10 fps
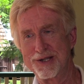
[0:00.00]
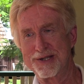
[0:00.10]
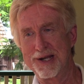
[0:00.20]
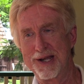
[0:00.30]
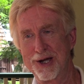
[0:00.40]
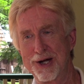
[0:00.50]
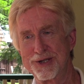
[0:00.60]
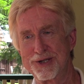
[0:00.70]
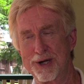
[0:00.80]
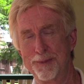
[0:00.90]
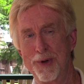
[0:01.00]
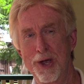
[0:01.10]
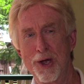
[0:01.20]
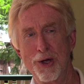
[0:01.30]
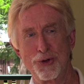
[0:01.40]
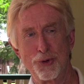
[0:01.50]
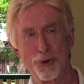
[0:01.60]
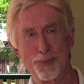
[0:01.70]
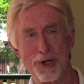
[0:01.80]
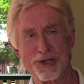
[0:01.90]
at sending us
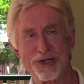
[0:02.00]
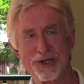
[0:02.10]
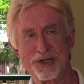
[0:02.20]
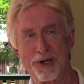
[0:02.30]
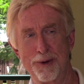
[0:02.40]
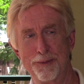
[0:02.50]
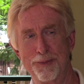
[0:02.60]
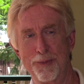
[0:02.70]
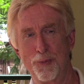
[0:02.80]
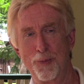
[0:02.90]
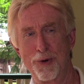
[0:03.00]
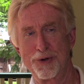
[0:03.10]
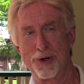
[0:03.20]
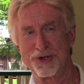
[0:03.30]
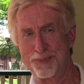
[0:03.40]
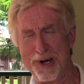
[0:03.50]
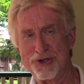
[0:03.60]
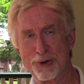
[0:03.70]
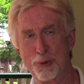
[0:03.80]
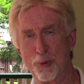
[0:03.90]
tour buses.
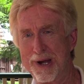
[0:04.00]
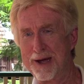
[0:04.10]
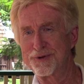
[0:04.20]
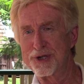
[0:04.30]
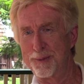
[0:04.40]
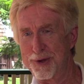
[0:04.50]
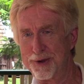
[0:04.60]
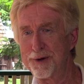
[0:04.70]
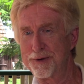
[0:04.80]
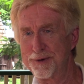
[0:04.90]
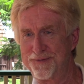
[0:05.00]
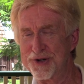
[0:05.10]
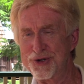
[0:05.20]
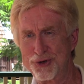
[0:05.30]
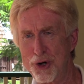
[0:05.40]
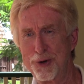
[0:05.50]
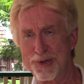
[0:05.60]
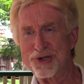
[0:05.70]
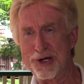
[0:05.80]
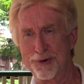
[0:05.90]
Especially when we have some of the fishing
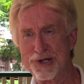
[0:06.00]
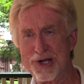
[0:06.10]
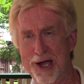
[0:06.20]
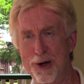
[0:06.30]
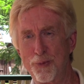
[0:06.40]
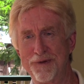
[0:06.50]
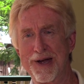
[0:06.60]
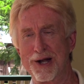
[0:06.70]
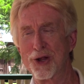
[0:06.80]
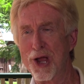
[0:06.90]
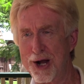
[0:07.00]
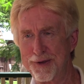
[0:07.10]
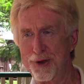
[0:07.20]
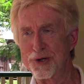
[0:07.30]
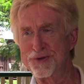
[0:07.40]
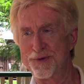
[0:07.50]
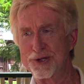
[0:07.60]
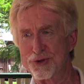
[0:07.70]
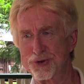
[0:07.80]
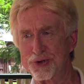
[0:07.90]
tournaments here in town. We've had a lot of those
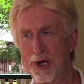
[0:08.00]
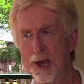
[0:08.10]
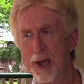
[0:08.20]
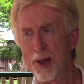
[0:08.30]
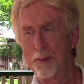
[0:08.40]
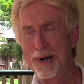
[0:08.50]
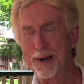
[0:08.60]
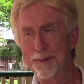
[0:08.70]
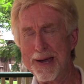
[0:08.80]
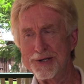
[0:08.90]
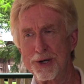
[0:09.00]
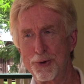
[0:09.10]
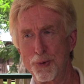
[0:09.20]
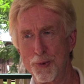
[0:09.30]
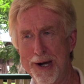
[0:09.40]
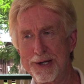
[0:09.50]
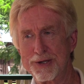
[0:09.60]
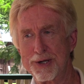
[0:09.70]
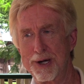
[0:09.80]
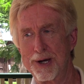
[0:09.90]
visitors. But it makes a great